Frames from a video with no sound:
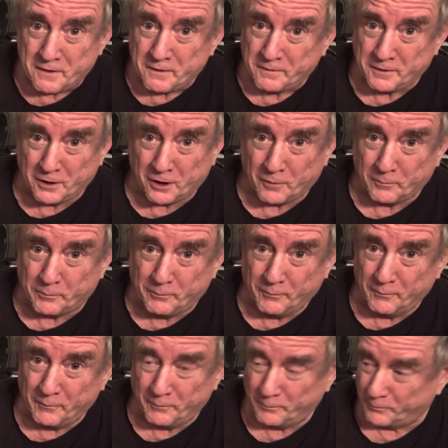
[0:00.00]

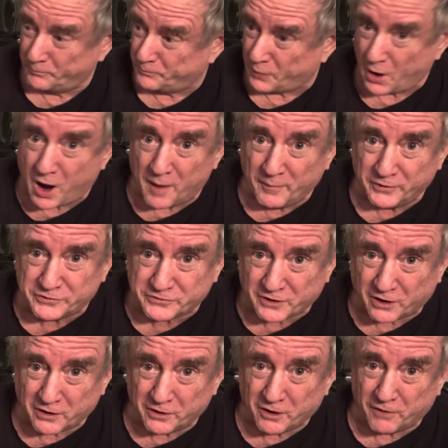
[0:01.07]
Obama
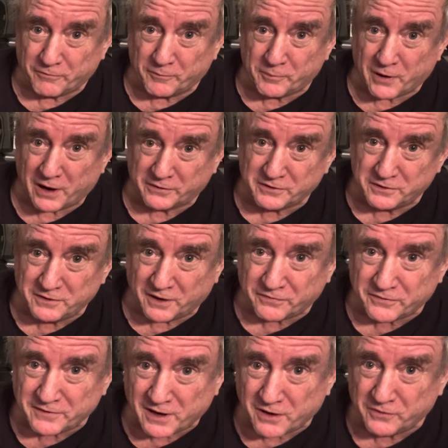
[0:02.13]
started off with practically
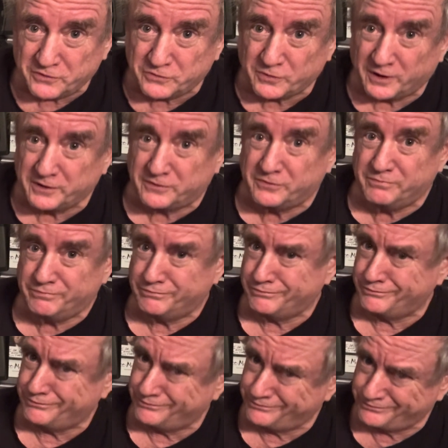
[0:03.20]
nothing. Now he's like
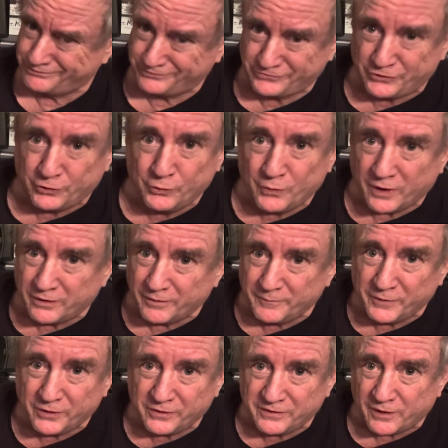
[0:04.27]
200
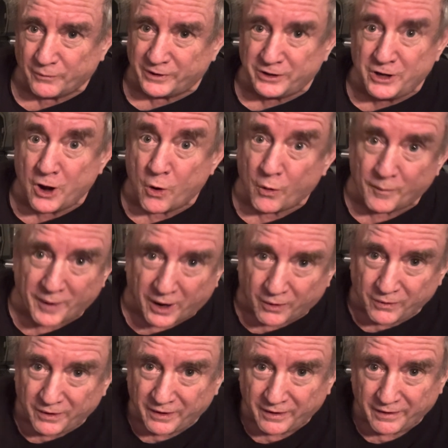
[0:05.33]
million that we know
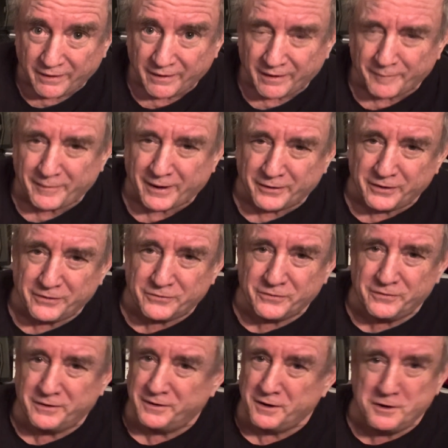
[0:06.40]
about. I mean,
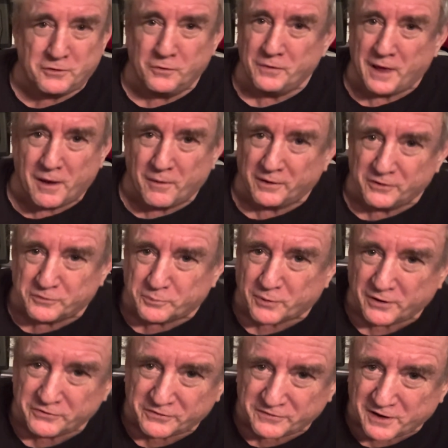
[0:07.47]
he didn't do that on his
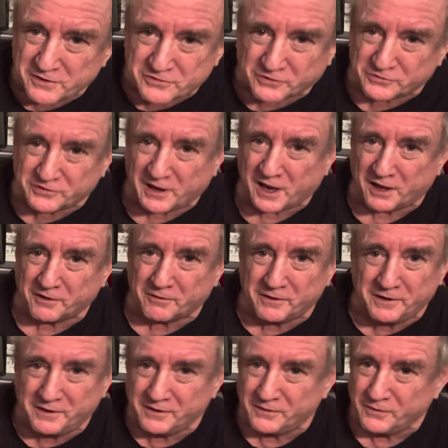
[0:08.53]
presidential
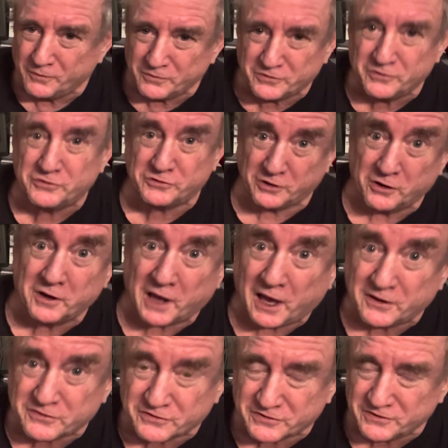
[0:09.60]
salary, which he still
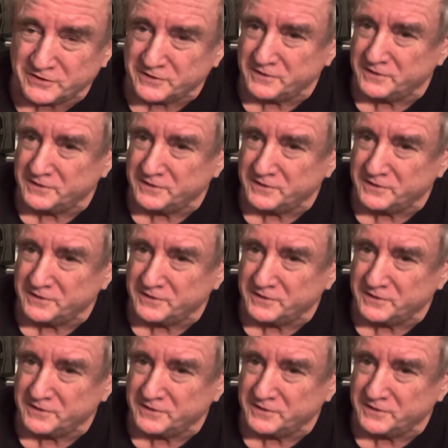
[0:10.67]
gets,